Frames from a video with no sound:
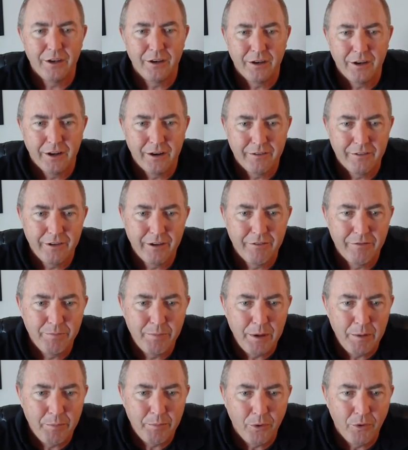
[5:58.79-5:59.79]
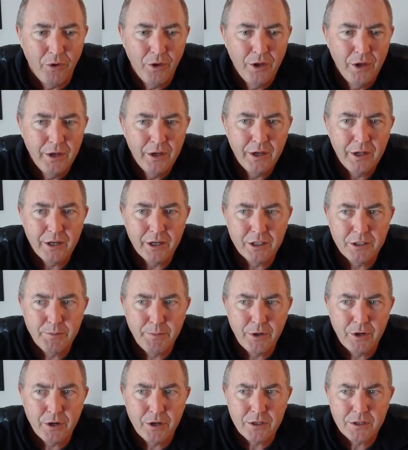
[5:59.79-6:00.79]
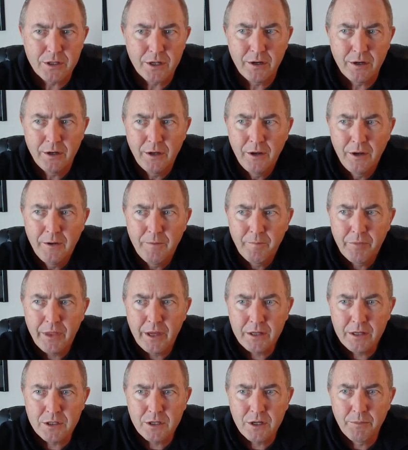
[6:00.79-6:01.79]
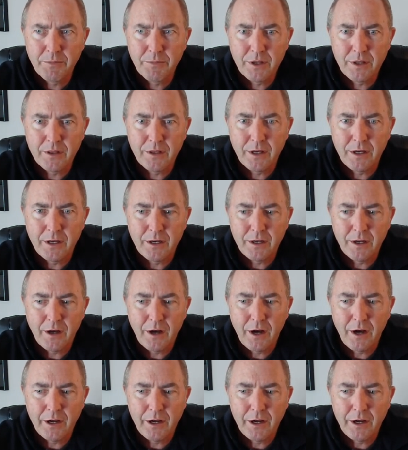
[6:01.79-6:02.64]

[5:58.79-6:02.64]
and kind of give people an experience. And that's something that